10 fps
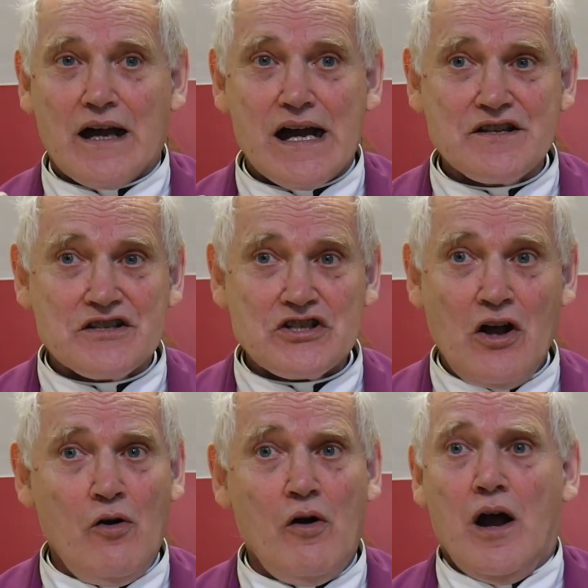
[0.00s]
And
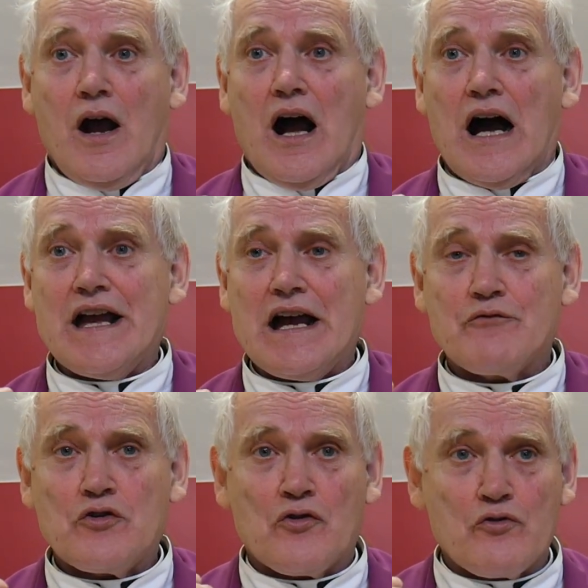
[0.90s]
so I
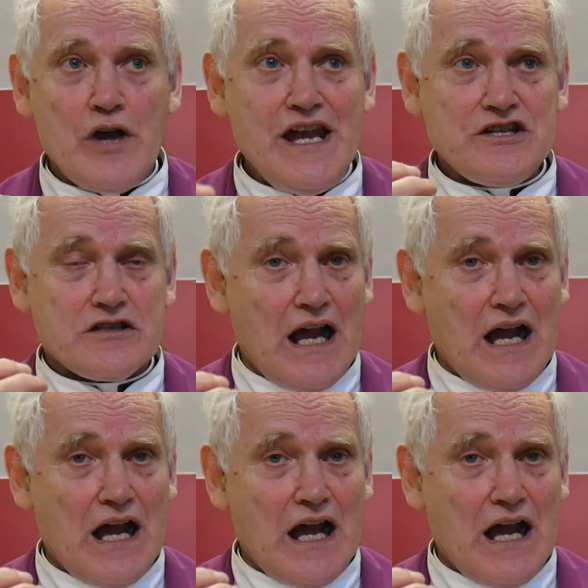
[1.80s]
have great